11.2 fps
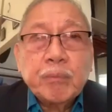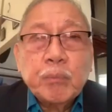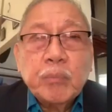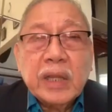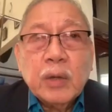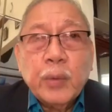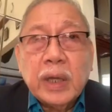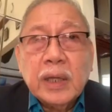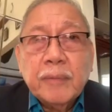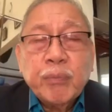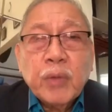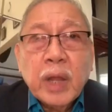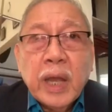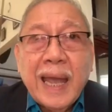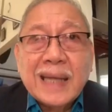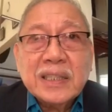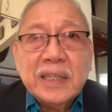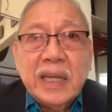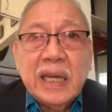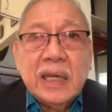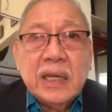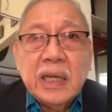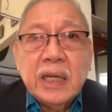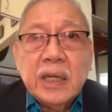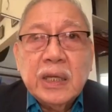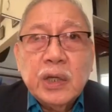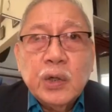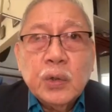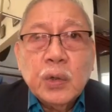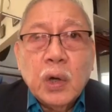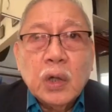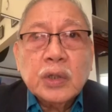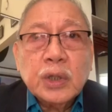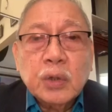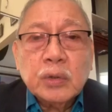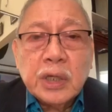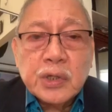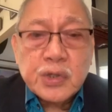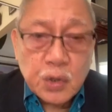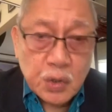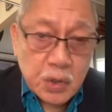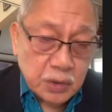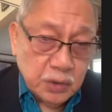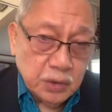By the way, as dean, did you also teach law?